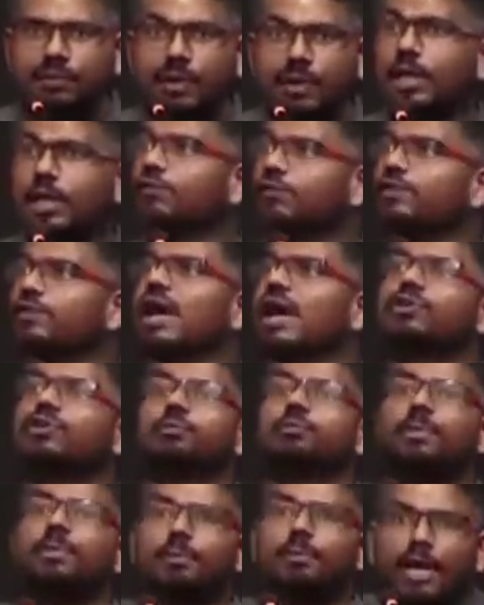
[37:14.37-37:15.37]
If you have to
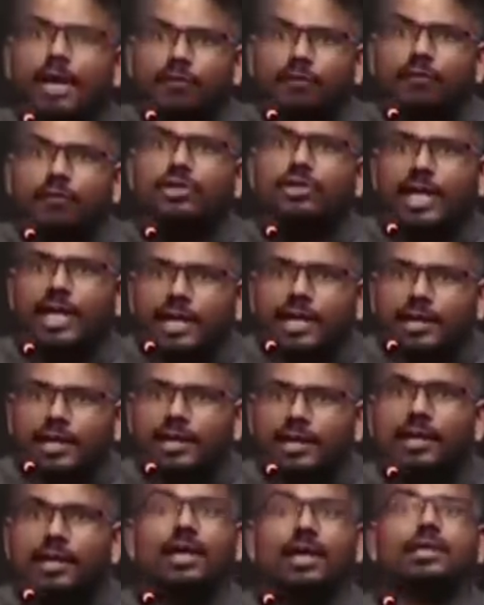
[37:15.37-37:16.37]
prepare for
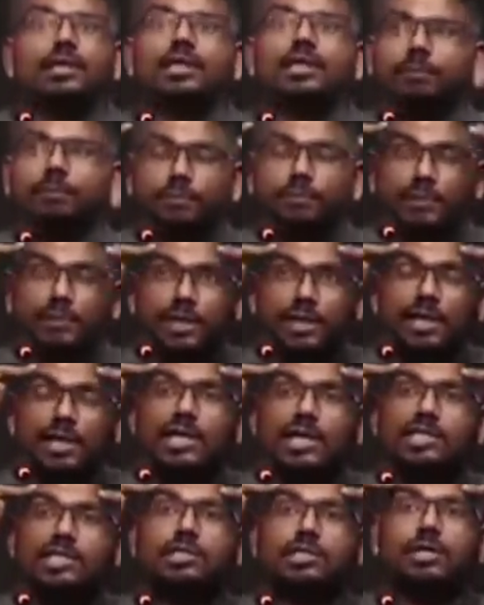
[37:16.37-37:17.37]
China, then the thinking
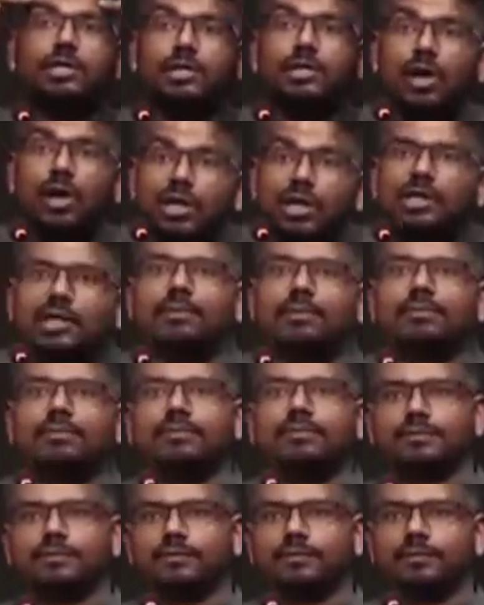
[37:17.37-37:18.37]
has to be long term.
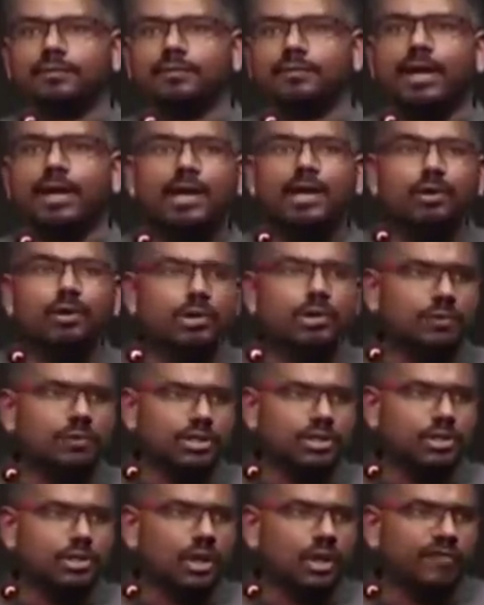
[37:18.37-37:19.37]
Who's
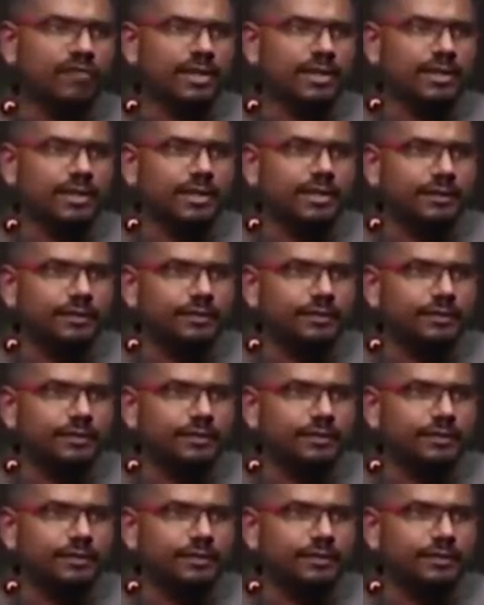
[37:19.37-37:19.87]
watched Godfather?